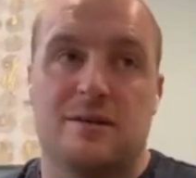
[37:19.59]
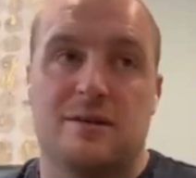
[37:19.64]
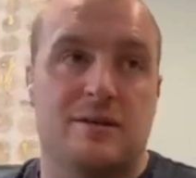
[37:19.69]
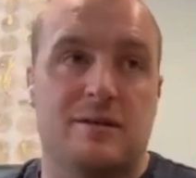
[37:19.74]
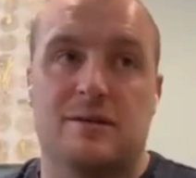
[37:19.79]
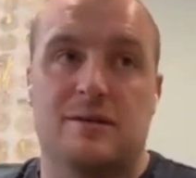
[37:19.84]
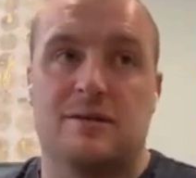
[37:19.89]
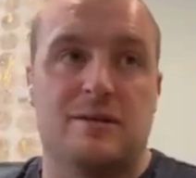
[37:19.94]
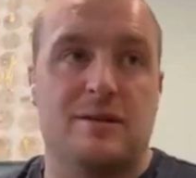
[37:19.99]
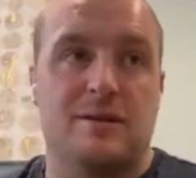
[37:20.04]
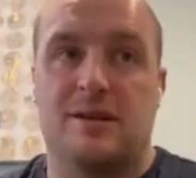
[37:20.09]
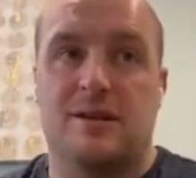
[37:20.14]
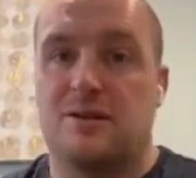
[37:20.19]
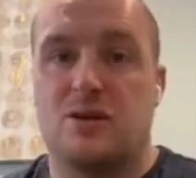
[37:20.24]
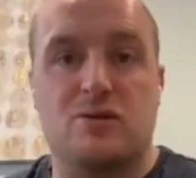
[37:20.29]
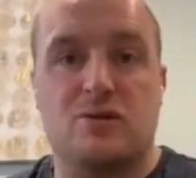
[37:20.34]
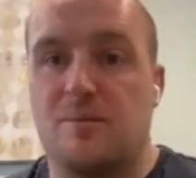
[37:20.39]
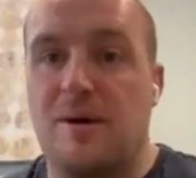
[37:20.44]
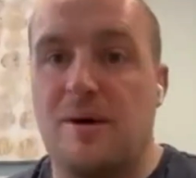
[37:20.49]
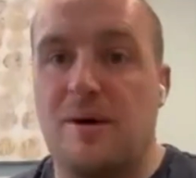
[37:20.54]
it
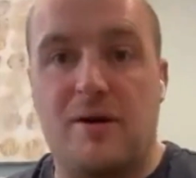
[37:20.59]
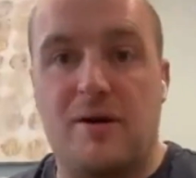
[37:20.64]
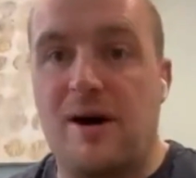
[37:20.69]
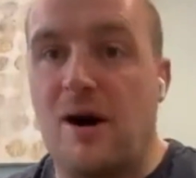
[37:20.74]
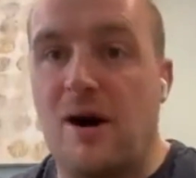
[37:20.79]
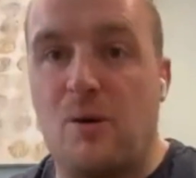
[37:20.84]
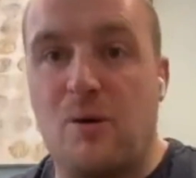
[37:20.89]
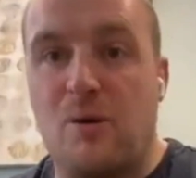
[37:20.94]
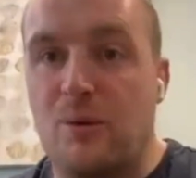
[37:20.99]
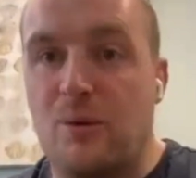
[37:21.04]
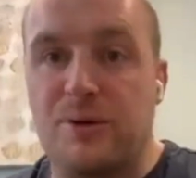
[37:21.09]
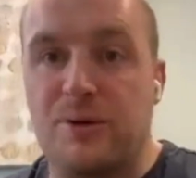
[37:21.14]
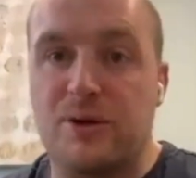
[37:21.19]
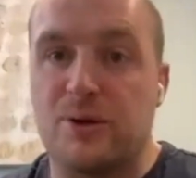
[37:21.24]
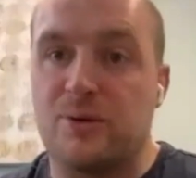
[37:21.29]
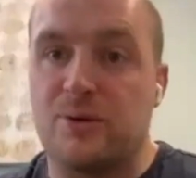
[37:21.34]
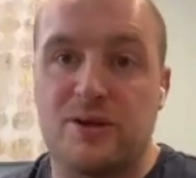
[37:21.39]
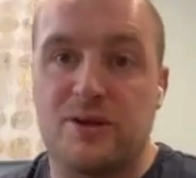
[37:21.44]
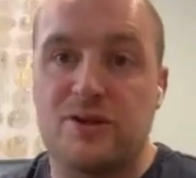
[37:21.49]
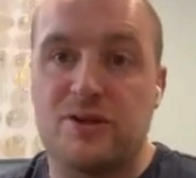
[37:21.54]
doesn't matter how well we
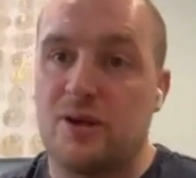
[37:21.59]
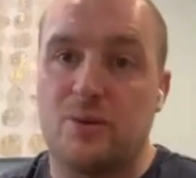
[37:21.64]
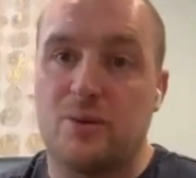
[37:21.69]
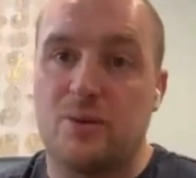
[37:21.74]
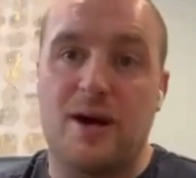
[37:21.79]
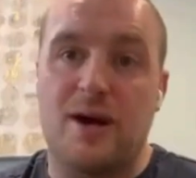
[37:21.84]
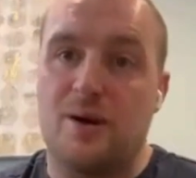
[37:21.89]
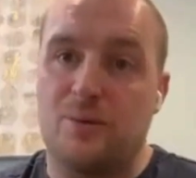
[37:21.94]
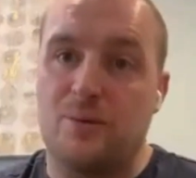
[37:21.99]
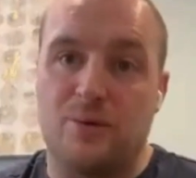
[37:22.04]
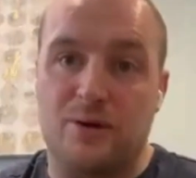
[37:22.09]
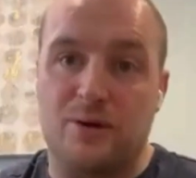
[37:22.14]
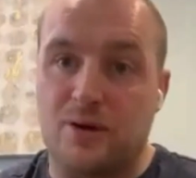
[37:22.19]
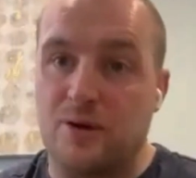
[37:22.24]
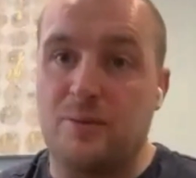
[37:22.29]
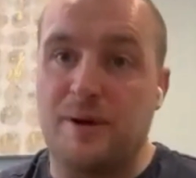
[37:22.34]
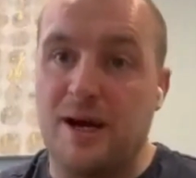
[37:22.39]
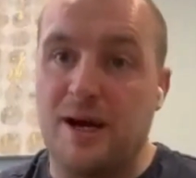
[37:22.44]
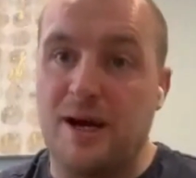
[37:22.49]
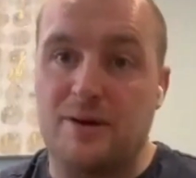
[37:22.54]
do this year, where we're
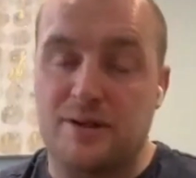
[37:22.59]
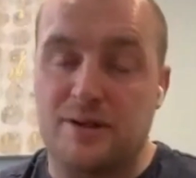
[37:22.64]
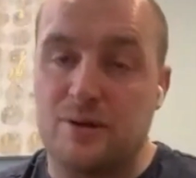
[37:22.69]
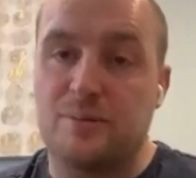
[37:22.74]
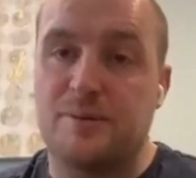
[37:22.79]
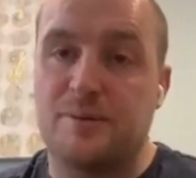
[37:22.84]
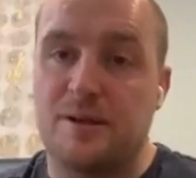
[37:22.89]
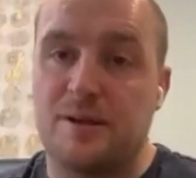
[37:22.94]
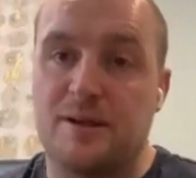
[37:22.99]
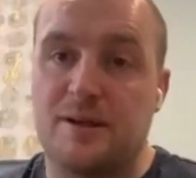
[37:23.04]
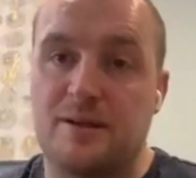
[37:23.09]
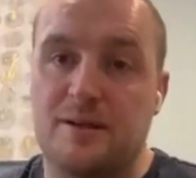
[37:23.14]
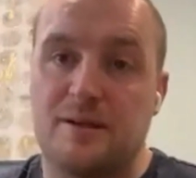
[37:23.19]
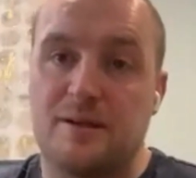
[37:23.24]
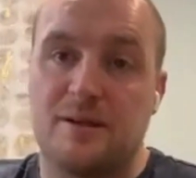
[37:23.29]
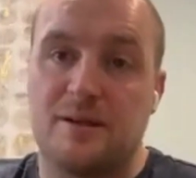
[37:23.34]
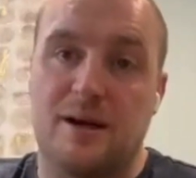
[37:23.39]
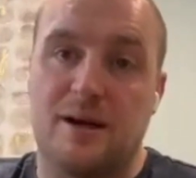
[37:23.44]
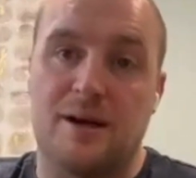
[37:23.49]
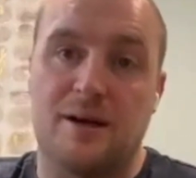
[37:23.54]
going to be out of Super League.
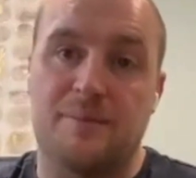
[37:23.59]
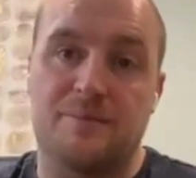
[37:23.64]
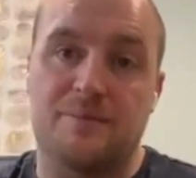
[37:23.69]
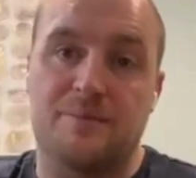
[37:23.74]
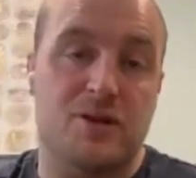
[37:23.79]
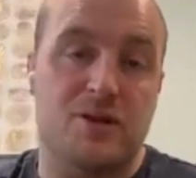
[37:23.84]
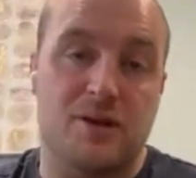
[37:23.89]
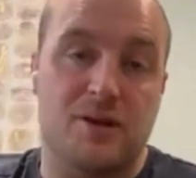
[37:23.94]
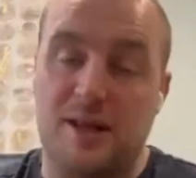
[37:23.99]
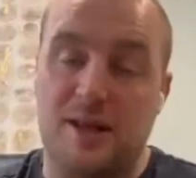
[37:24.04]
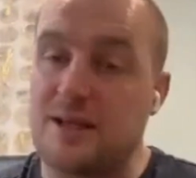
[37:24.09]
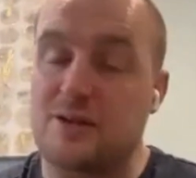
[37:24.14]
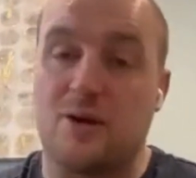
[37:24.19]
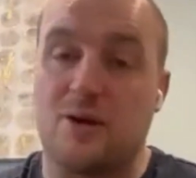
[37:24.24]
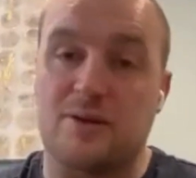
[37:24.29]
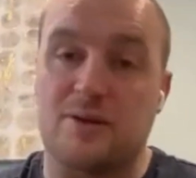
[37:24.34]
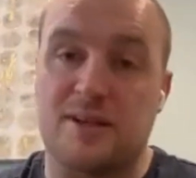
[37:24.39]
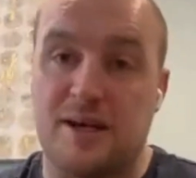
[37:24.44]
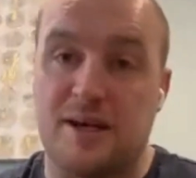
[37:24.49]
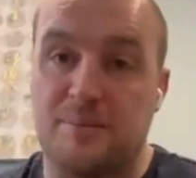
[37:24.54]
So that's
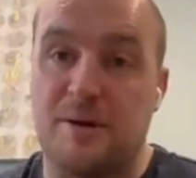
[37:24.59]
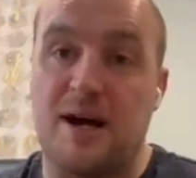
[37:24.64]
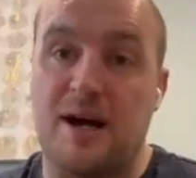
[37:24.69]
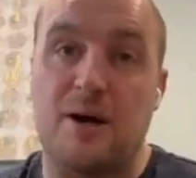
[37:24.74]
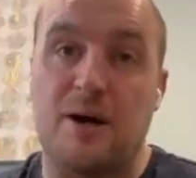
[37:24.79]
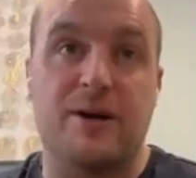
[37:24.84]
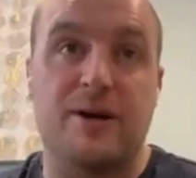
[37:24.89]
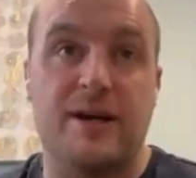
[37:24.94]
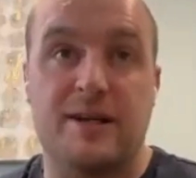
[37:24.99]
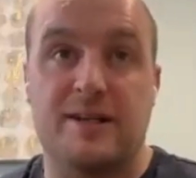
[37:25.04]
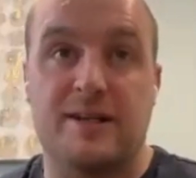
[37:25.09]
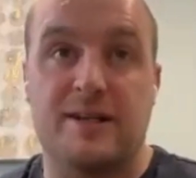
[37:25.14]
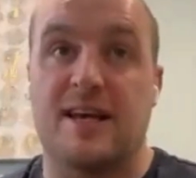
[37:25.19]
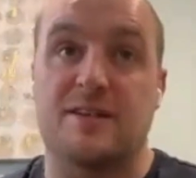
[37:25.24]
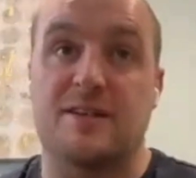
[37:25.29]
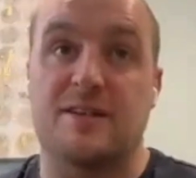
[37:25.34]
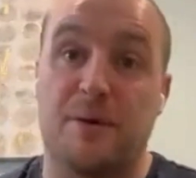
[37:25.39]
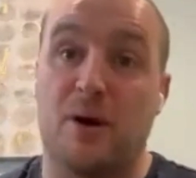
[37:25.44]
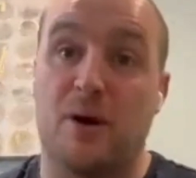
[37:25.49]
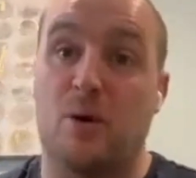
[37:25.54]
got to take priority. He
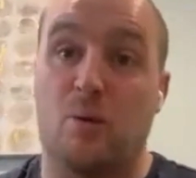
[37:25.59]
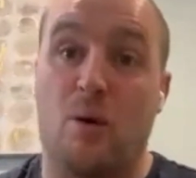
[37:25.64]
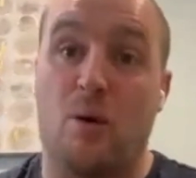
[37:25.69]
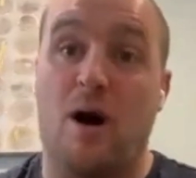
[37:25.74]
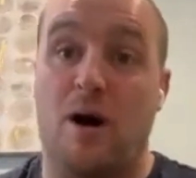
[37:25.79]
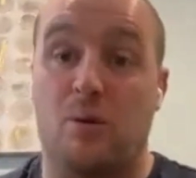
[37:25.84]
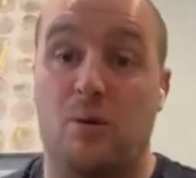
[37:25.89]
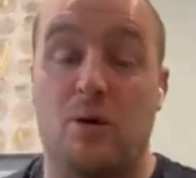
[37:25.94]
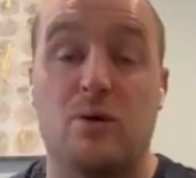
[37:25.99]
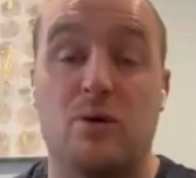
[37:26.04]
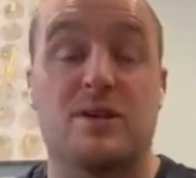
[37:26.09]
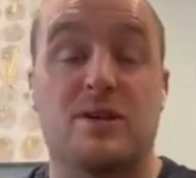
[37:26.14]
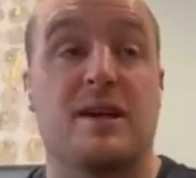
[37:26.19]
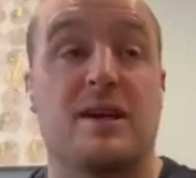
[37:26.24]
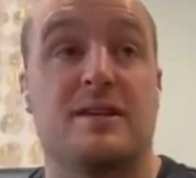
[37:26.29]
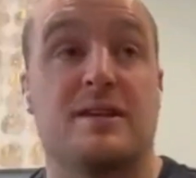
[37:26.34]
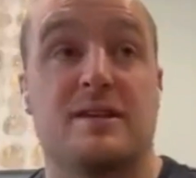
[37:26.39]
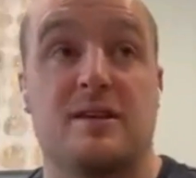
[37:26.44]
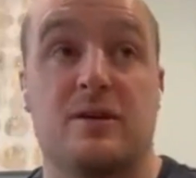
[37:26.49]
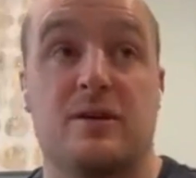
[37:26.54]
says, but what I will
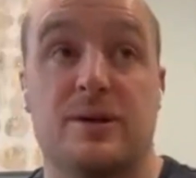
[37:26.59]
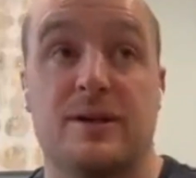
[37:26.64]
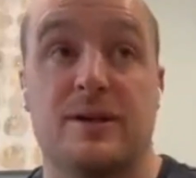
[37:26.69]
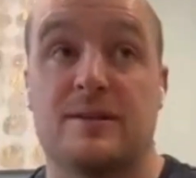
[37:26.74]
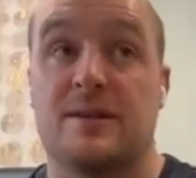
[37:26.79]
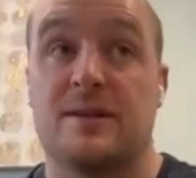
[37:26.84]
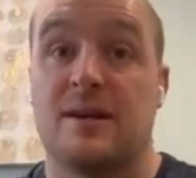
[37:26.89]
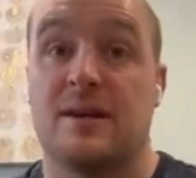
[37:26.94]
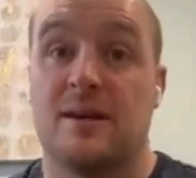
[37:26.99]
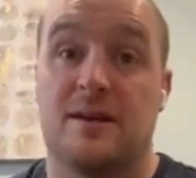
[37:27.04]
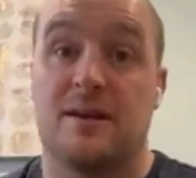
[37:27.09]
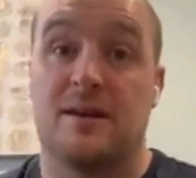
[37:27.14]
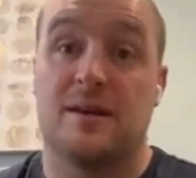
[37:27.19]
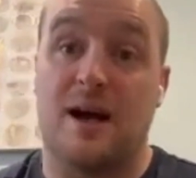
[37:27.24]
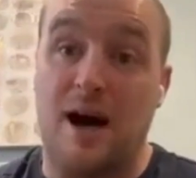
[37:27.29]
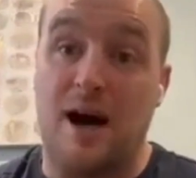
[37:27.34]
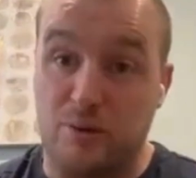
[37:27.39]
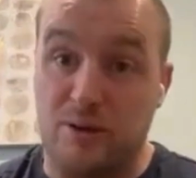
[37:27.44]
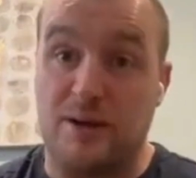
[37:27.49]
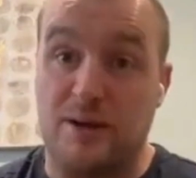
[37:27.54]
say to you is,
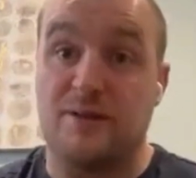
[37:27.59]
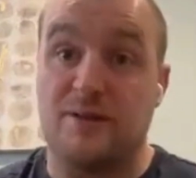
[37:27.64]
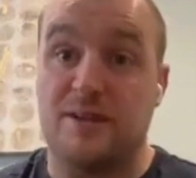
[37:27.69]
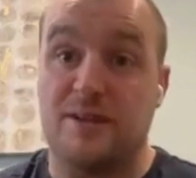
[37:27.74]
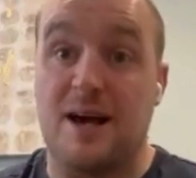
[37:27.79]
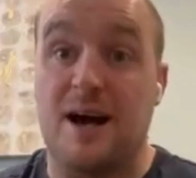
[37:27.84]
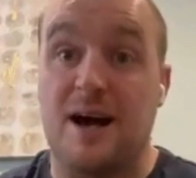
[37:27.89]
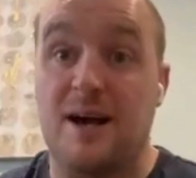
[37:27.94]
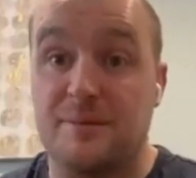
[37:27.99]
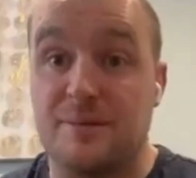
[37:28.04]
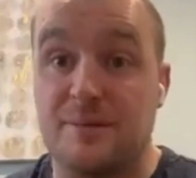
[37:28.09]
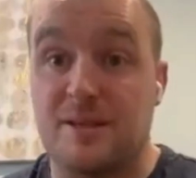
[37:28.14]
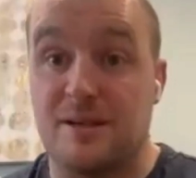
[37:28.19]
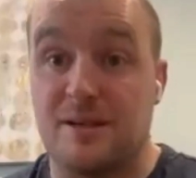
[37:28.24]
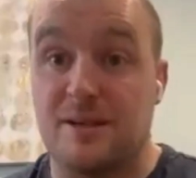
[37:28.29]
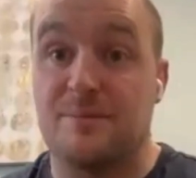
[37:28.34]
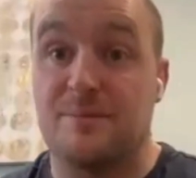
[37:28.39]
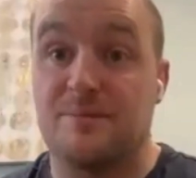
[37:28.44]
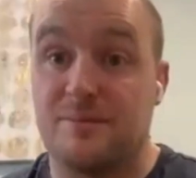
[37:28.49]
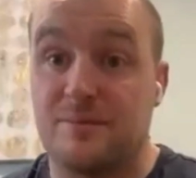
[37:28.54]
I'll give you time
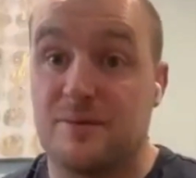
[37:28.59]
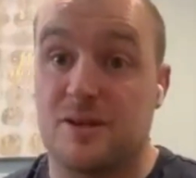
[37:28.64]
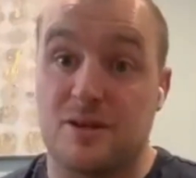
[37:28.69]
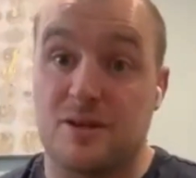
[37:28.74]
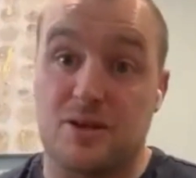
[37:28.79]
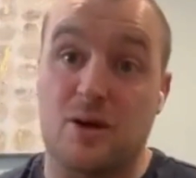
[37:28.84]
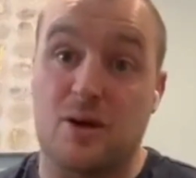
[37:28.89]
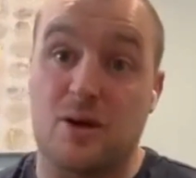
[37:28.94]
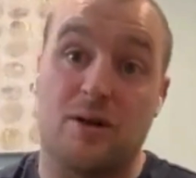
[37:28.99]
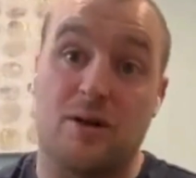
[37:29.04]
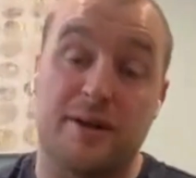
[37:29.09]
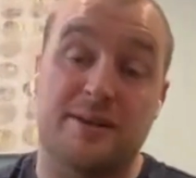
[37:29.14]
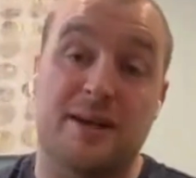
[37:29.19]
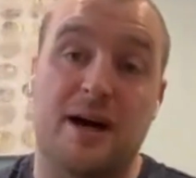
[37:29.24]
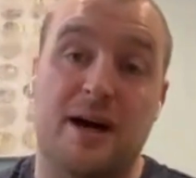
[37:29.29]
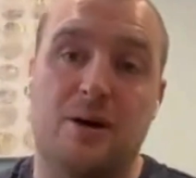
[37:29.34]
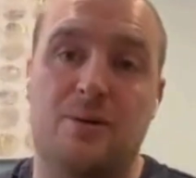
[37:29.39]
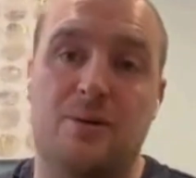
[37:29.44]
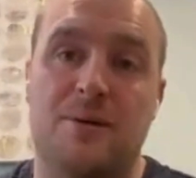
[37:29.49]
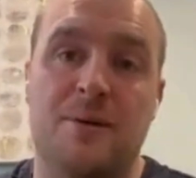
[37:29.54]
to sort this
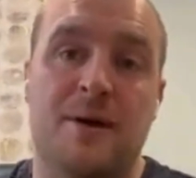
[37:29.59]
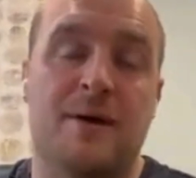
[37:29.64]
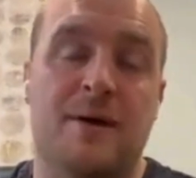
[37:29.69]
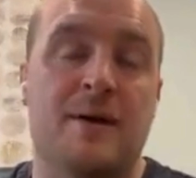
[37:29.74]
out.